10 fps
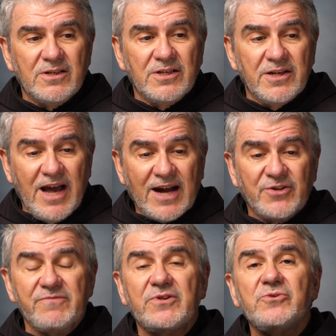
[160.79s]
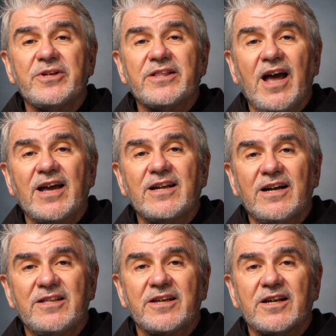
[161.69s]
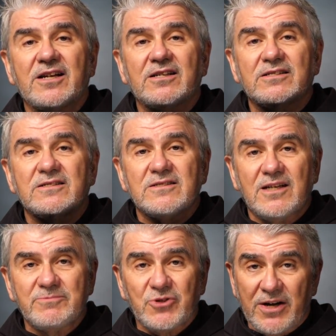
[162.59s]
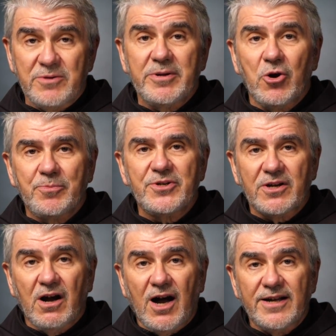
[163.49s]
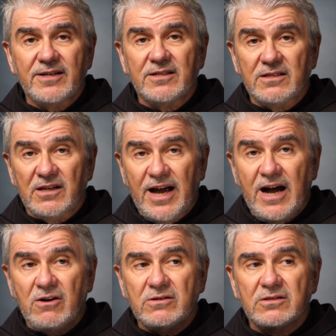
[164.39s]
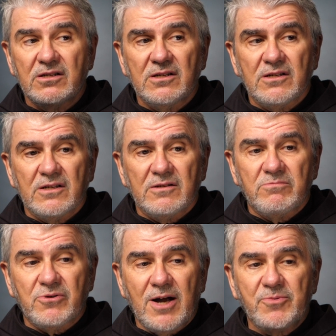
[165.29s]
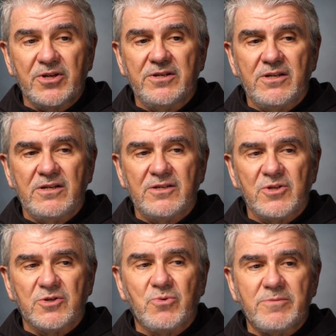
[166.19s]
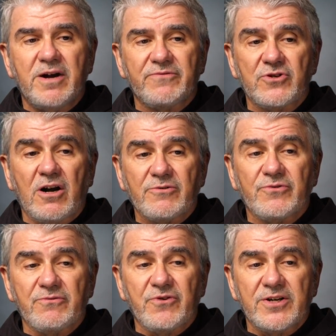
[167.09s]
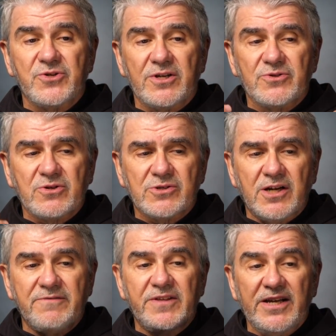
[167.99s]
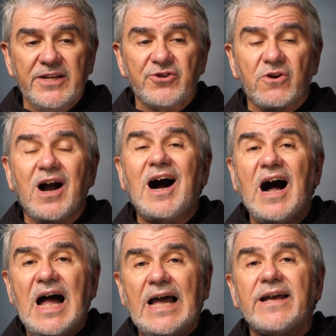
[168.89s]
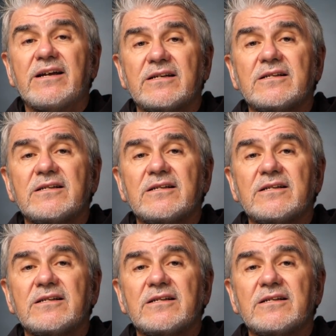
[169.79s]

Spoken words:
in the act of doing that, I think I'm trying to be open to God and allow, perhaps, as one of my photographer friends says, kind of the inner eye